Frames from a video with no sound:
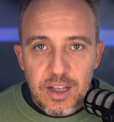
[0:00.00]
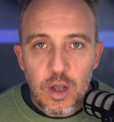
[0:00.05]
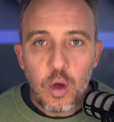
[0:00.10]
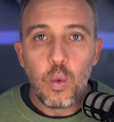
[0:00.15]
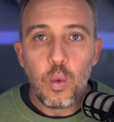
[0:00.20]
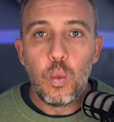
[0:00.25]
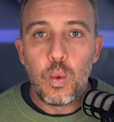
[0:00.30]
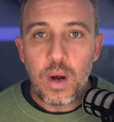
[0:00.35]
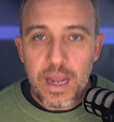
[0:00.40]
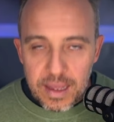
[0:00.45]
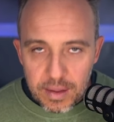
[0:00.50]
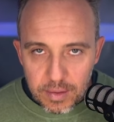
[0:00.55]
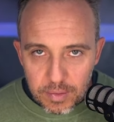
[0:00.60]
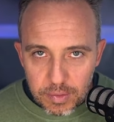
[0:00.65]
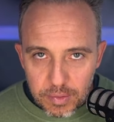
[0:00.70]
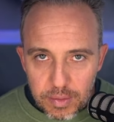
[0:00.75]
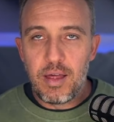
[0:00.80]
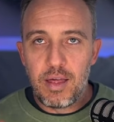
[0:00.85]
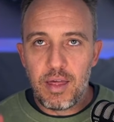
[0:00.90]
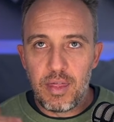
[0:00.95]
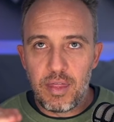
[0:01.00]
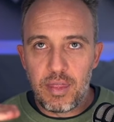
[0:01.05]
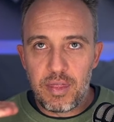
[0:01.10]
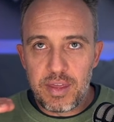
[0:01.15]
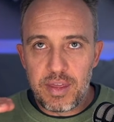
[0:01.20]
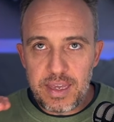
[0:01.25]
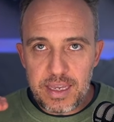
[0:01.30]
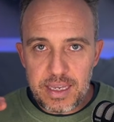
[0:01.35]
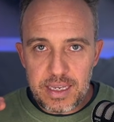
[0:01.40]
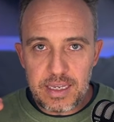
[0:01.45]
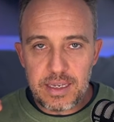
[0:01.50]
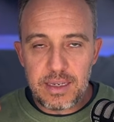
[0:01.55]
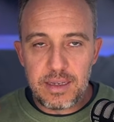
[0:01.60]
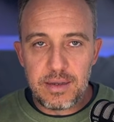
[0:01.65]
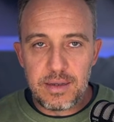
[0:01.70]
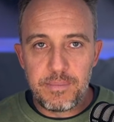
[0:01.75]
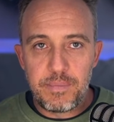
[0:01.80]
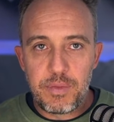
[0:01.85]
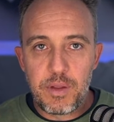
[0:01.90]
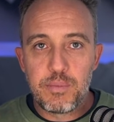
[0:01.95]
with
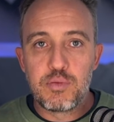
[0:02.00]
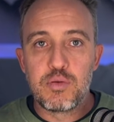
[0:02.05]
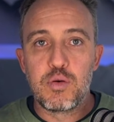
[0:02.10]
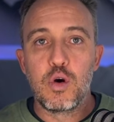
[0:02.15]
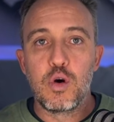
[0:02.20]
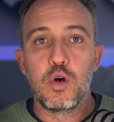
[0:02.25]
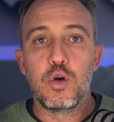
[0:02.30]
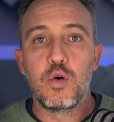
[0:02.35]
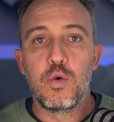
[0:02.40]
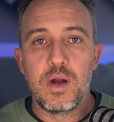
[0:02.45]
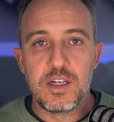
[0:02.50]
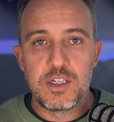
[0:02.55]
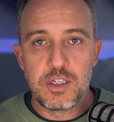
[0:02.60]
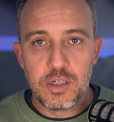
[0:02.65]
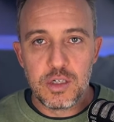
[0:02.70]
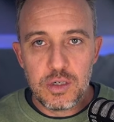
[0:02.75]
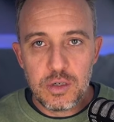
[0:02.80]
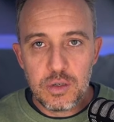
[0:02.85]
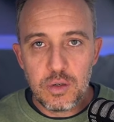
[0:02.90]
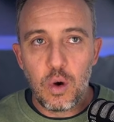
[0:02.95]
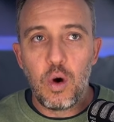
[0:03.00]
the progression